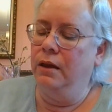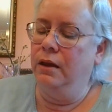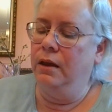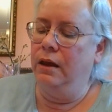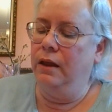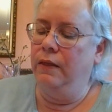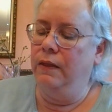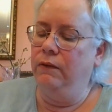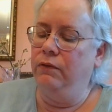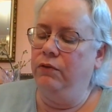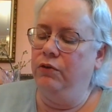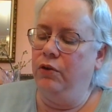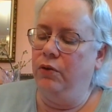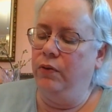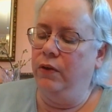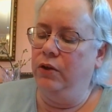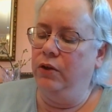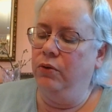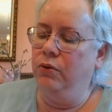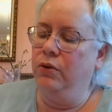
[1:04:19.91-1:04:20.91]
And they've shown
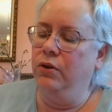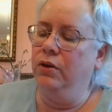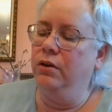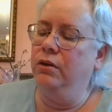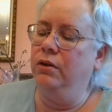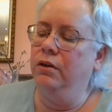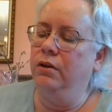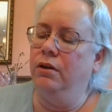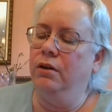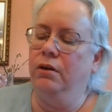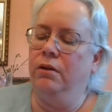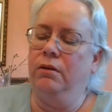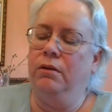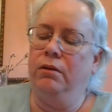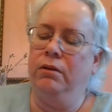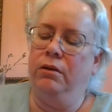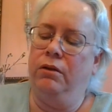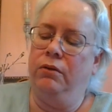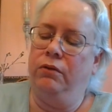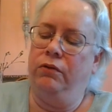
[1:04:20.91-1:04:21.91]
that you can
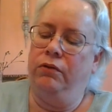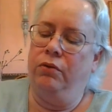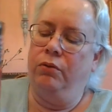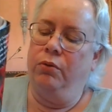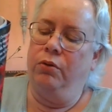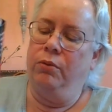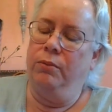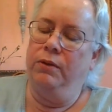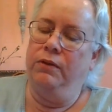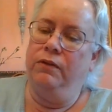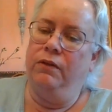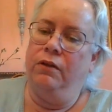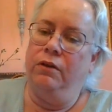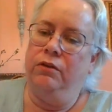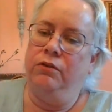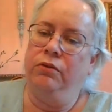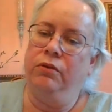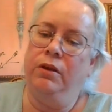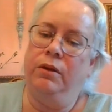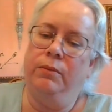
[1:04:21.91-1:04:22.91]
use the ornaments on a tree,